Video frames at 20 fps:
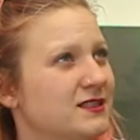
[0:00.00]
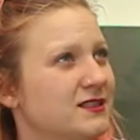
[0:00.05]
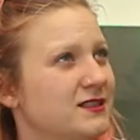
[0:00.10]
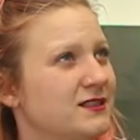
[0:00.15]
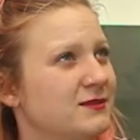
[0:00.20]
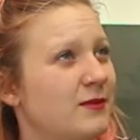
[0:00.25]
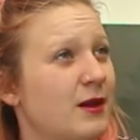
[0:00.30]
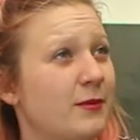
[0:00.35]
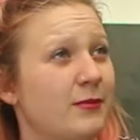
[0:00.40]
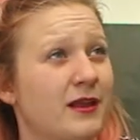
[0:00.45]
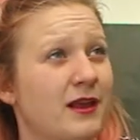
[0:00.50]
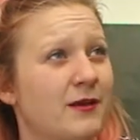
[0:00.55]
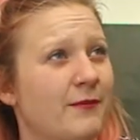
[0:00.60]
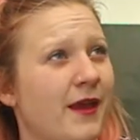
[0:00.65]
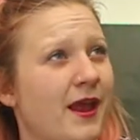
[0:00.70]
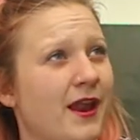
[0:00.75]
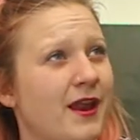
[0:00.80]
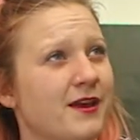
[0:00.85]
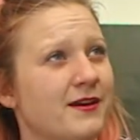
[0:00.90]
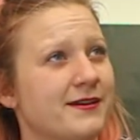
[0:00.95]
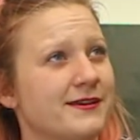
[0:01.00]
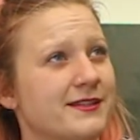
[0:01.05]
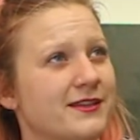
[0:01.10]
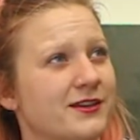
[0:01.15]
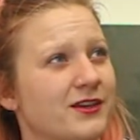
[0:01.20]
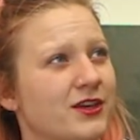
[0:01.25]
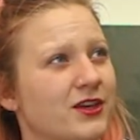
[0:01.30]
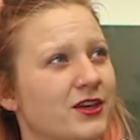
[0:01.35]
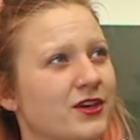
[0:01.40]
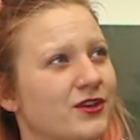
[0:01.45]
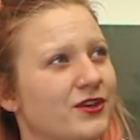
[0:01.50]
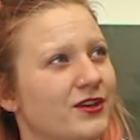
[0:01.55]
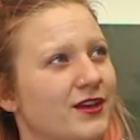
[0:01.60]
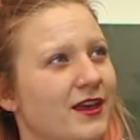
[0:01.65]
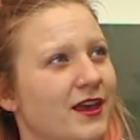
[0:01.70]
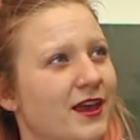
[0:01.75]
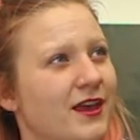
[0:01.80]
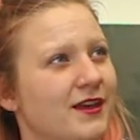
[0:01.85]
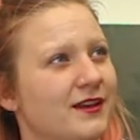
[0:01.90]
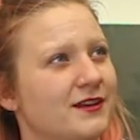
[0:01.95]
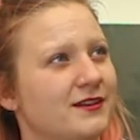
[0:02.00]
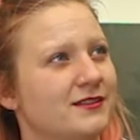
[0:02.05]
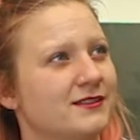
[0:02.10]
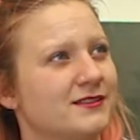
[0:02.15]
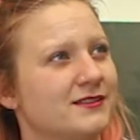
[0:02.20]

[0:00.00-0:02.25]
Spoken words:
My Plumania is looking good again.